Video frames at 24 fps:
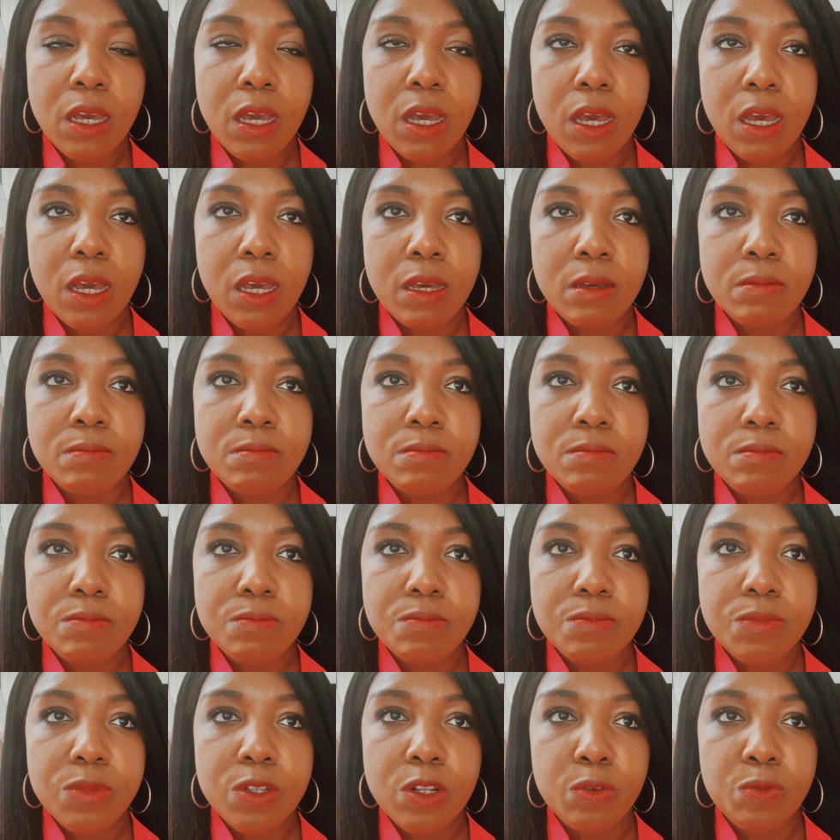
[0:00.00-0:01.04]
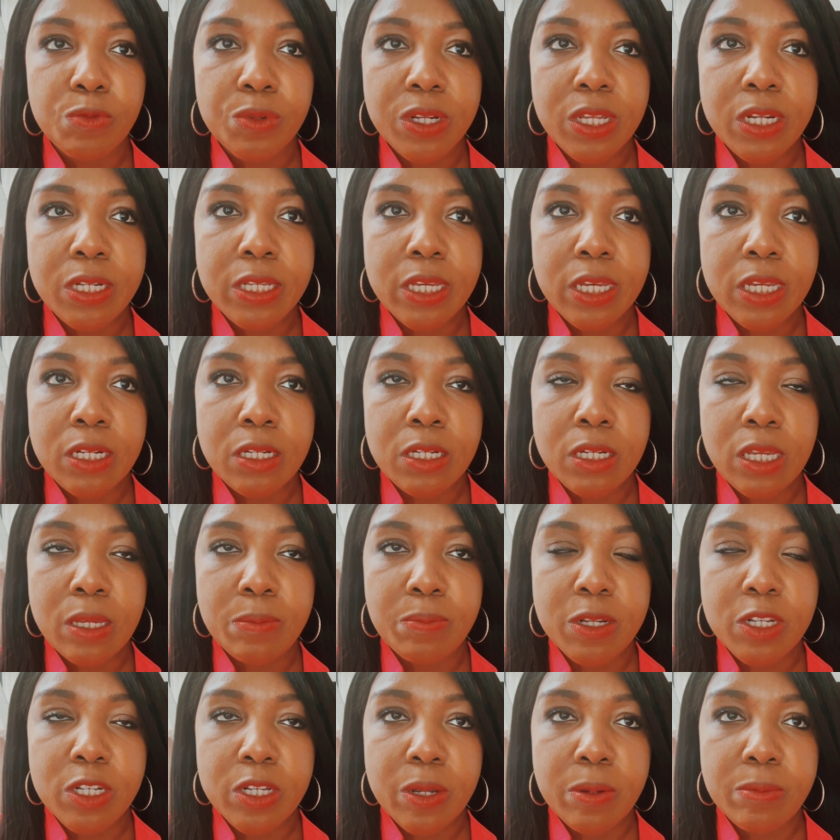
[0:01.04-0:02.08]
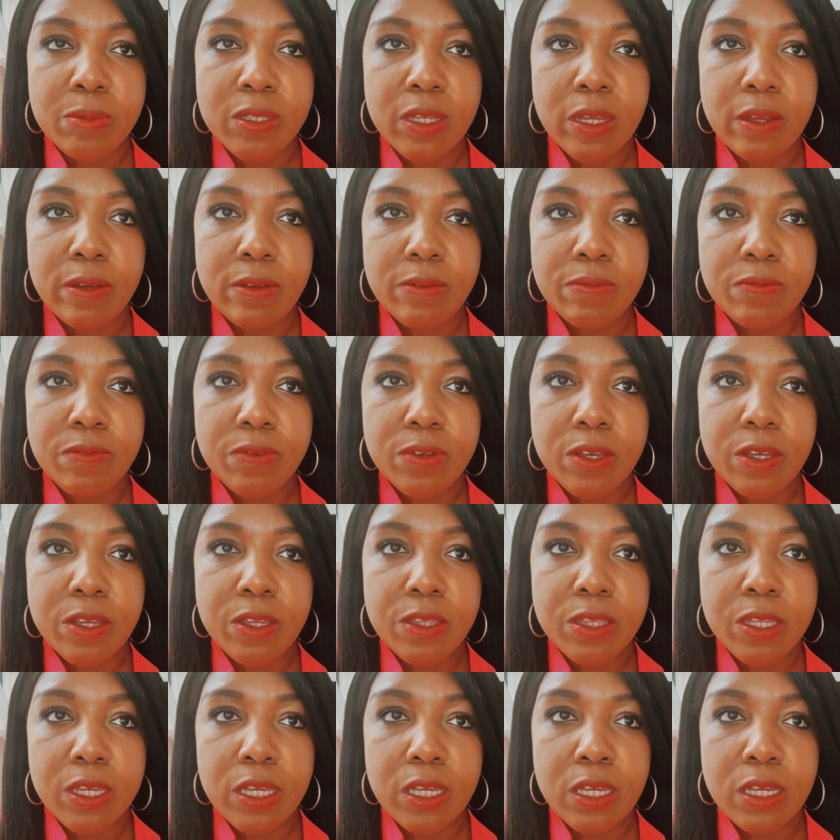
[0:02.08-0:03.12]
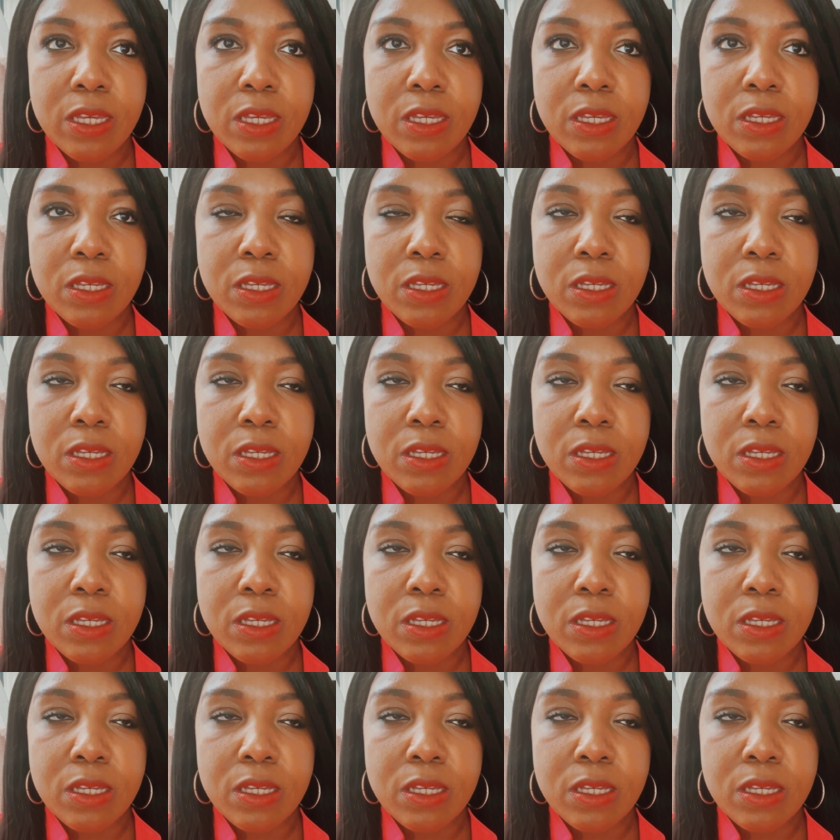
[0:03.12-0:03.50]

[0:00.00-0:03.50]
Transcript: um, you know, really digging deep in terms of the,